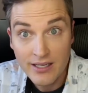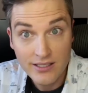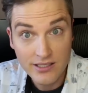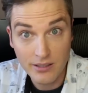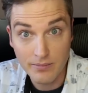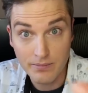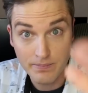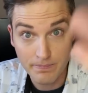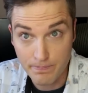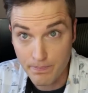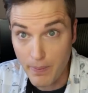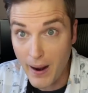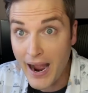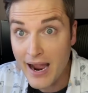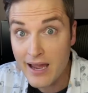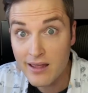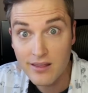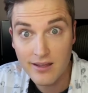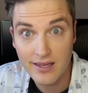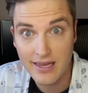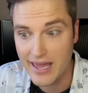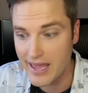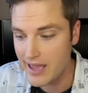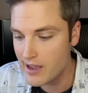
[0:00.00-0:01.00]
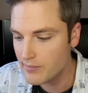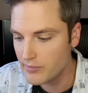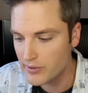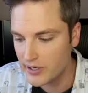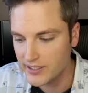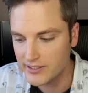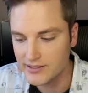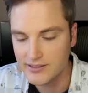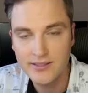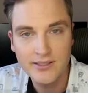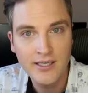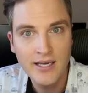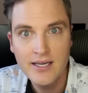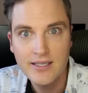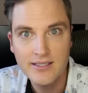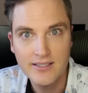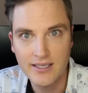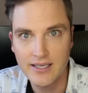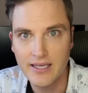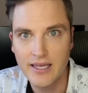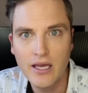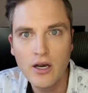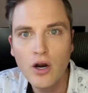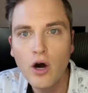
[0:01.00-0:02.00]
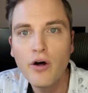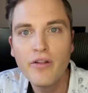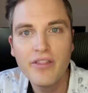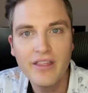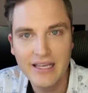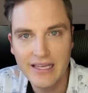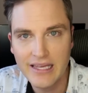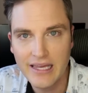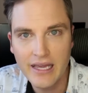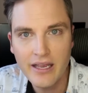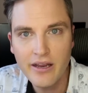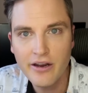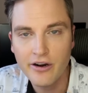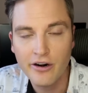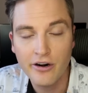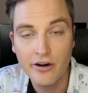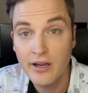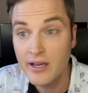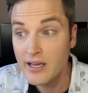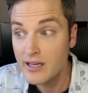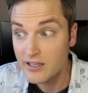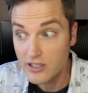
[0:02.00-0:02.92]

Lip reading: to buy the cameras, to get all the gear,